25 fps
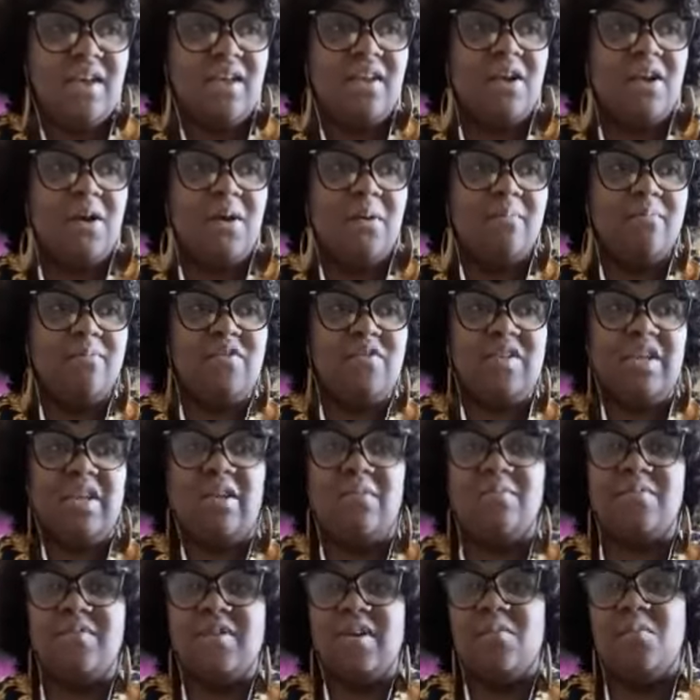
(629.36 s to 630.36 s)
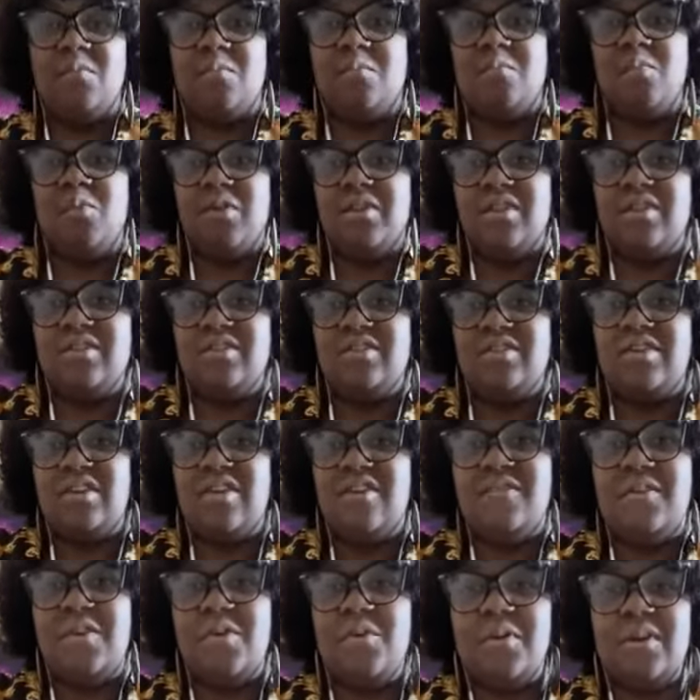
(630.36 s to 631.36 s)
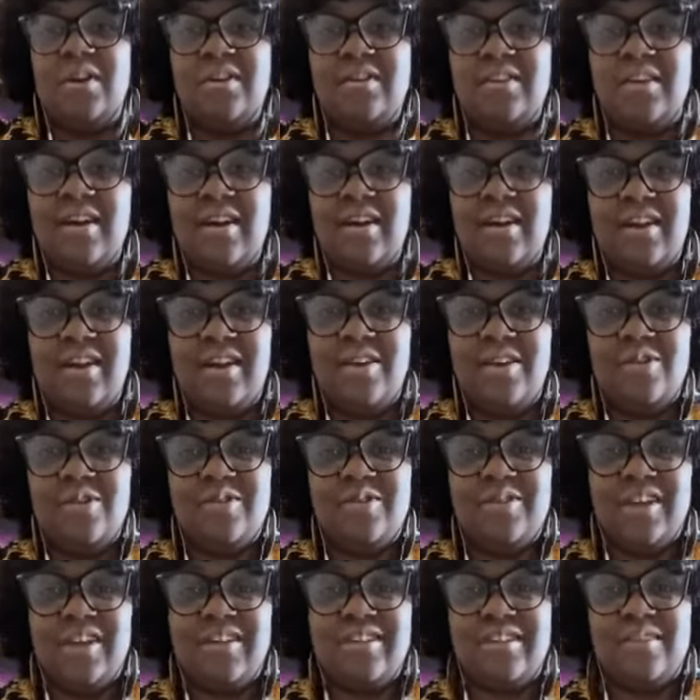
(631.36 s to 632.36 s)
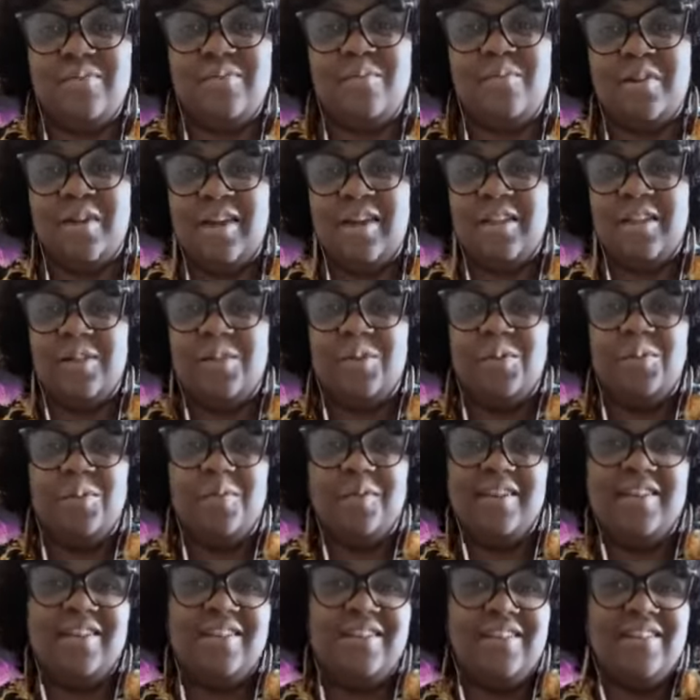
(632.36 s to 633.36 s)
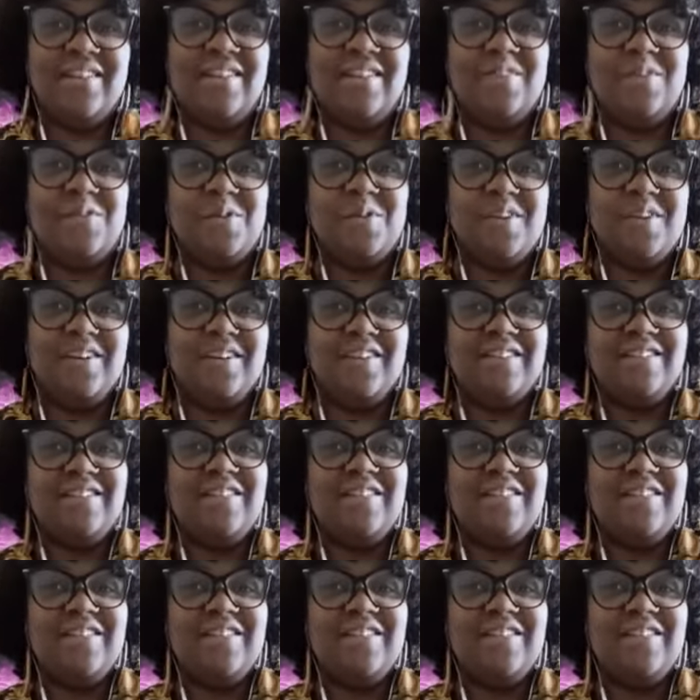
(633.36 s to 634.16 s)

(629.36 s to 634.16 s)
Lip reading: And James, I wasn't sure if you wanted to kind of interject and play a little bit for us.